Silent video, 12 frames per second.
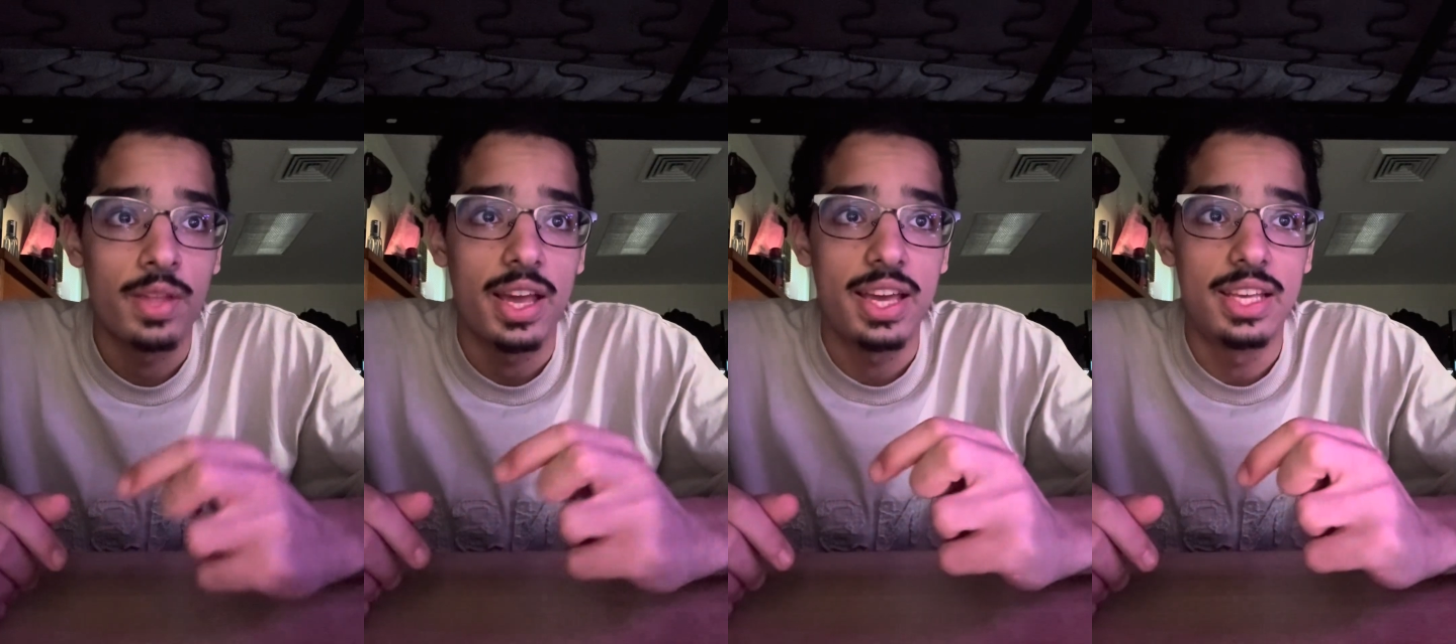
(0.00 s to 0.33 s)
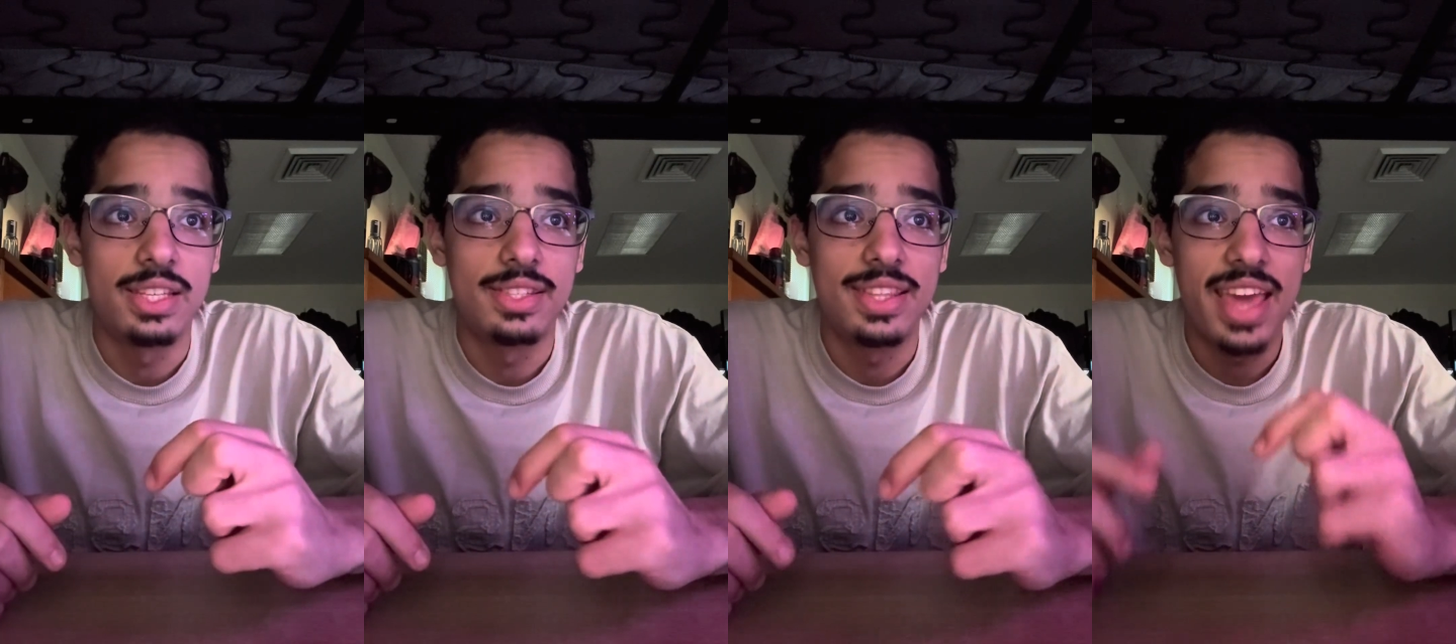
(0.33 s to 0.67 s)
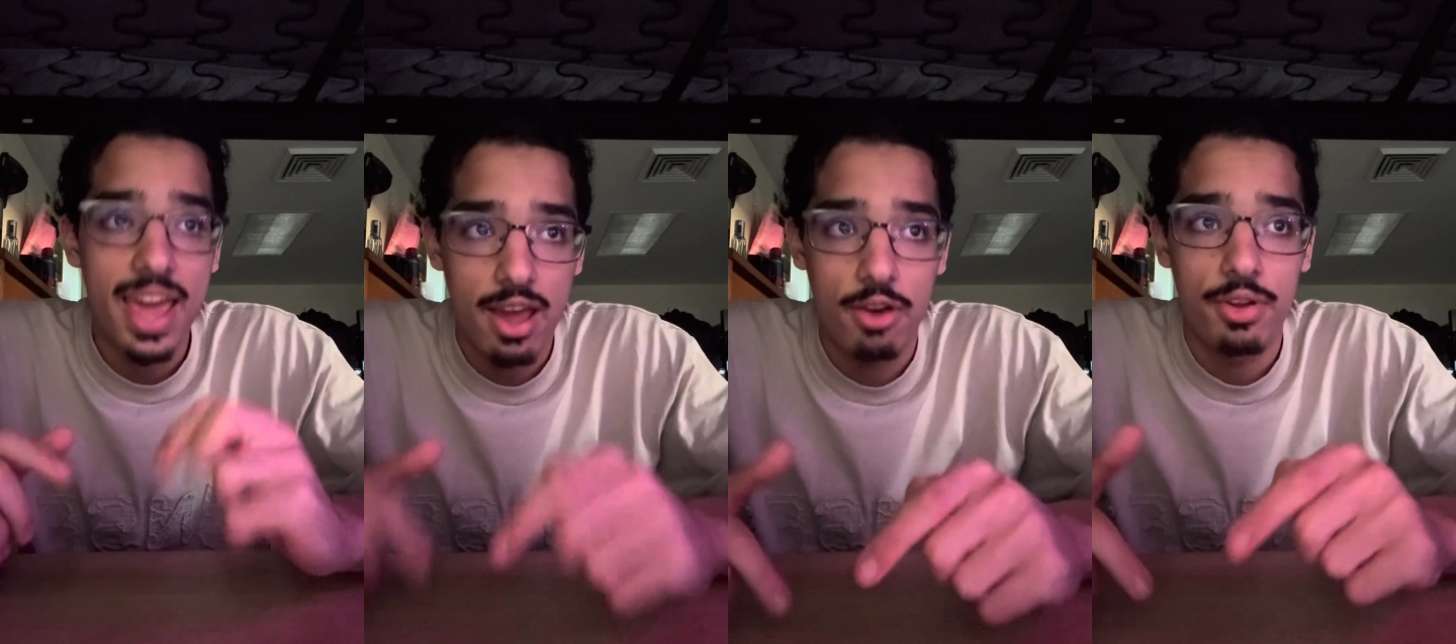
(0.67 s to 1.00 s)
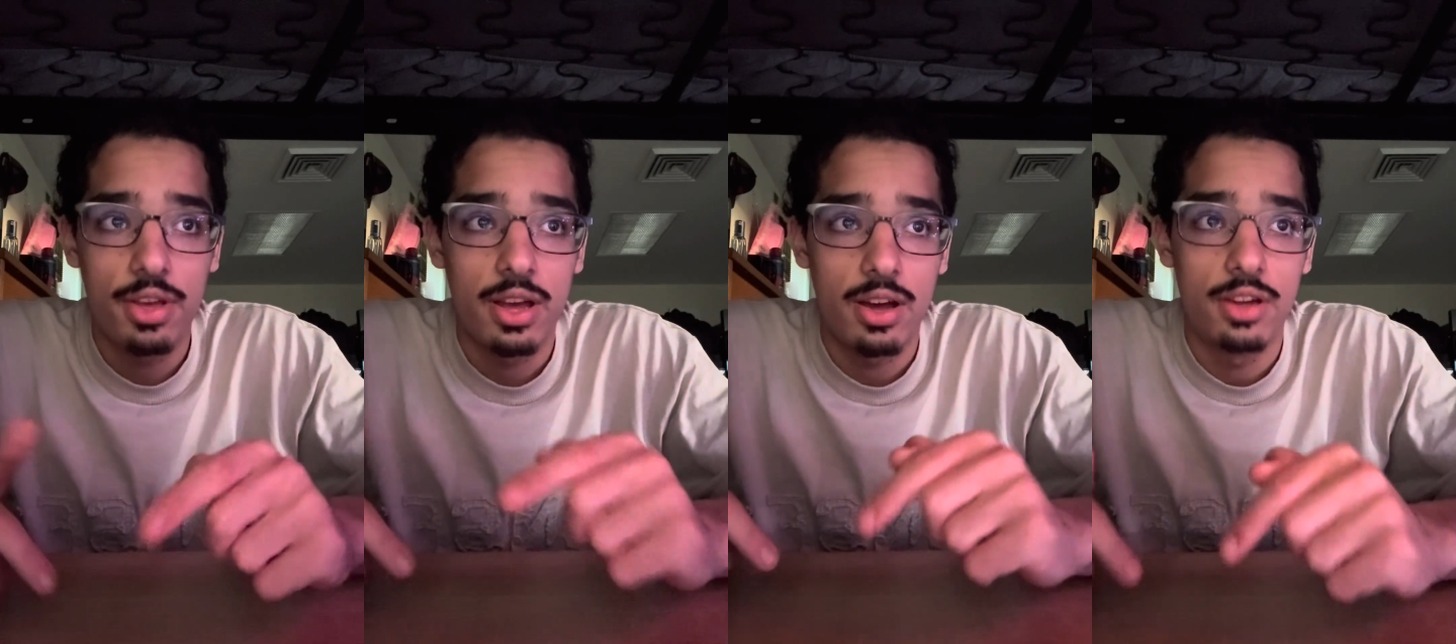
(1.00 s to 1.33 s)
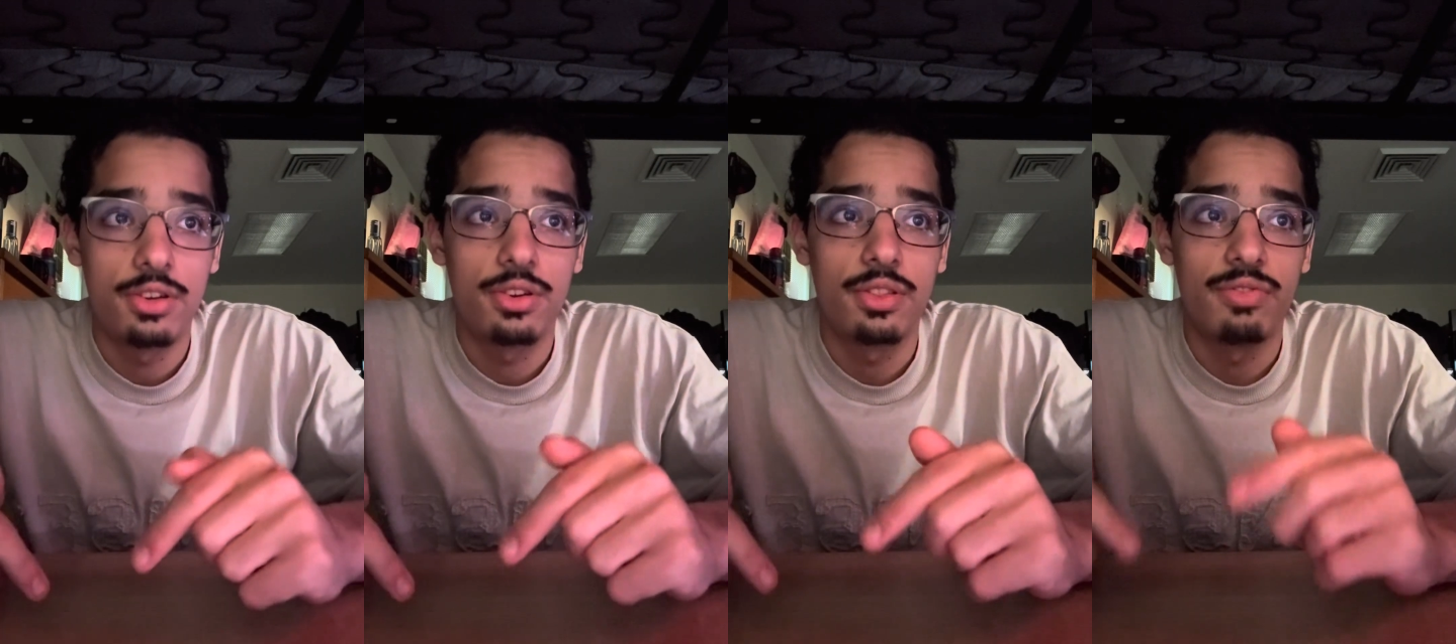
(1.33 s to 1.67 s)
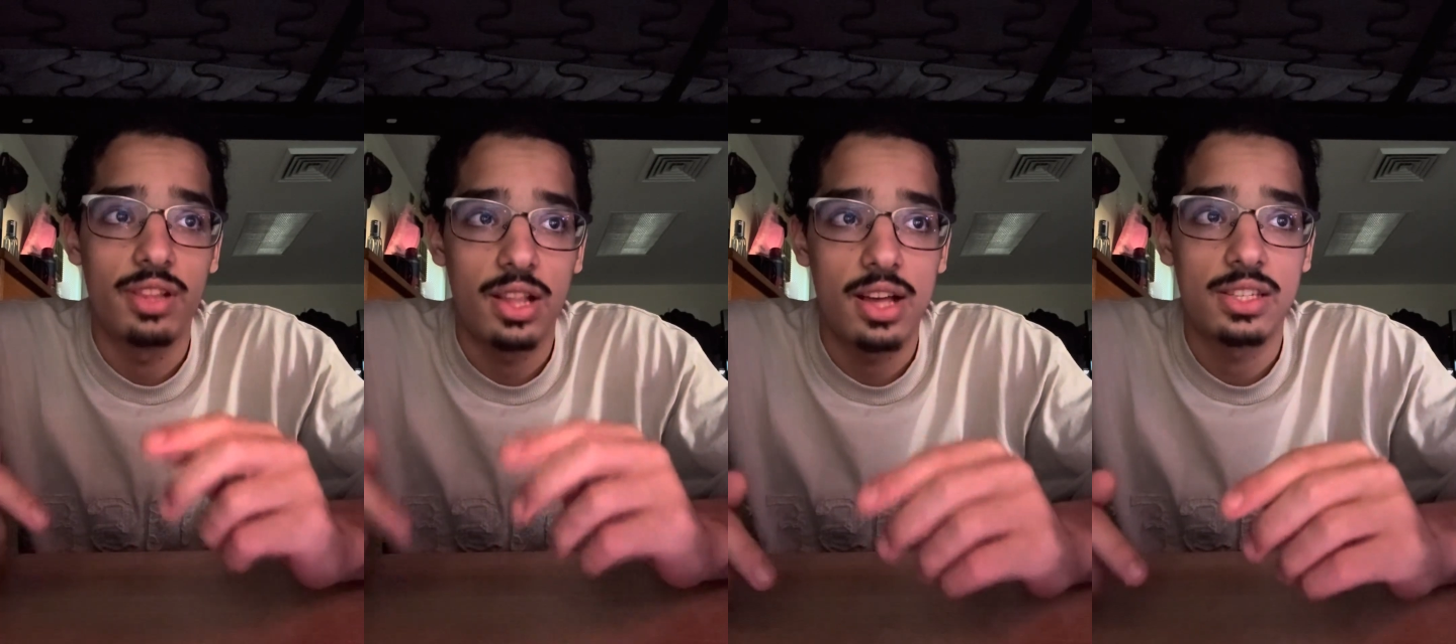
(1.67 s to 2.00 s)
is the area under the
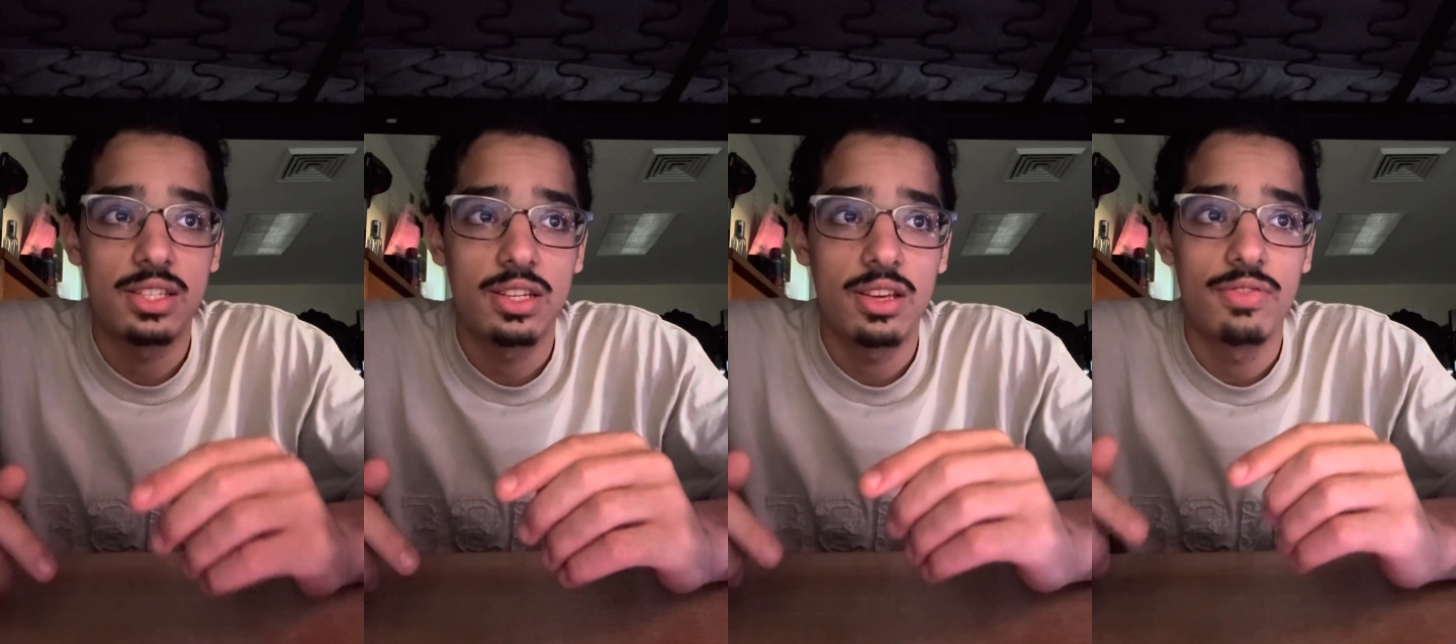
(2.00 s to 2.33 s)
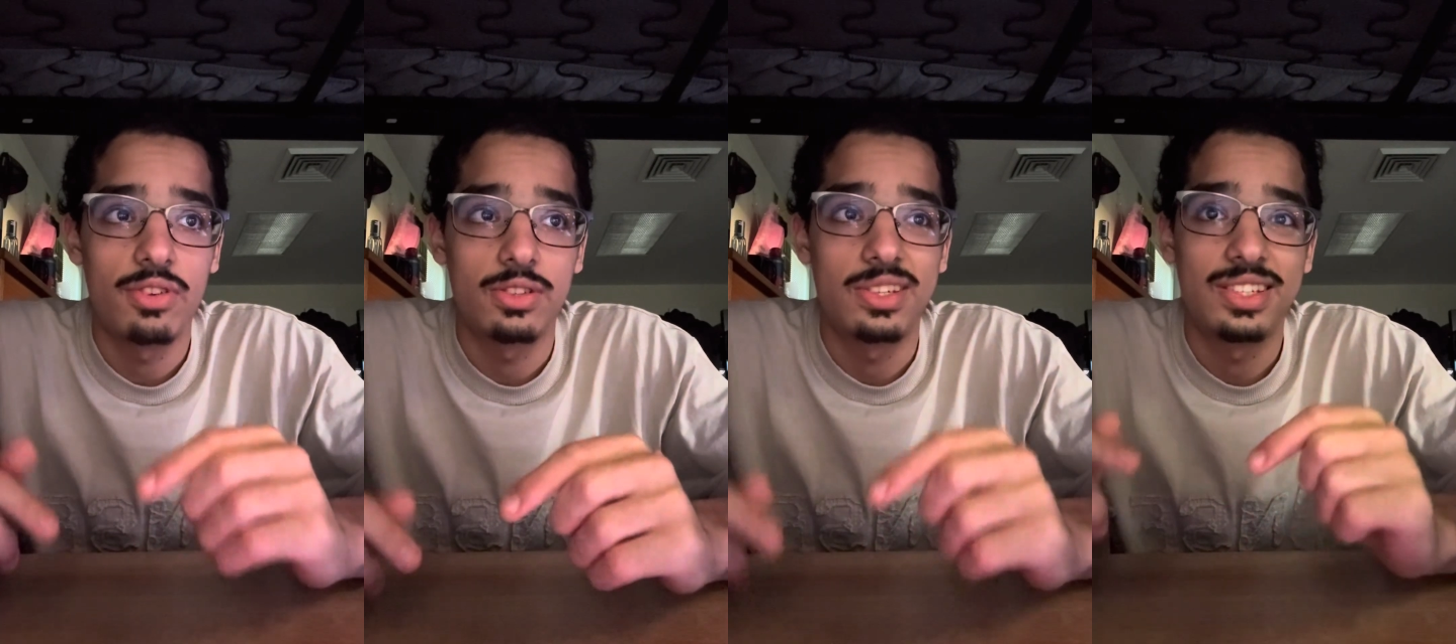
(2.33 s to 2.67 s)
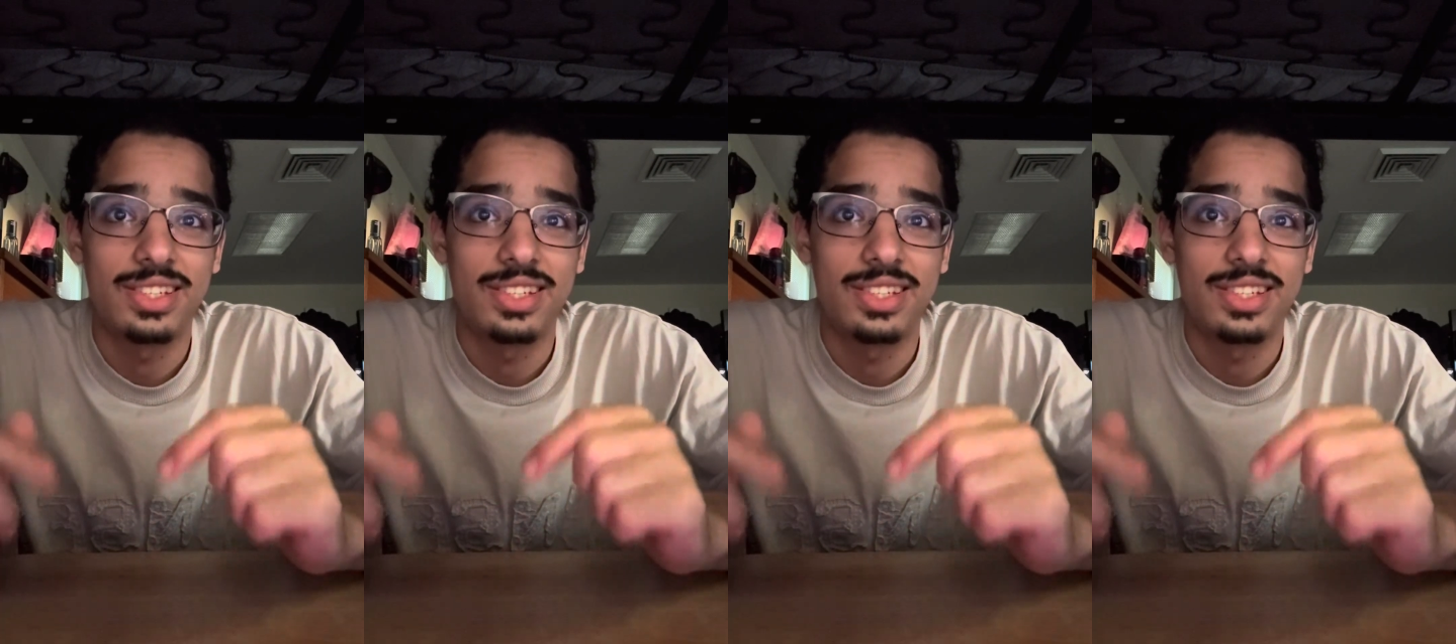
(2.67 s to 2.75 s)
velocity versus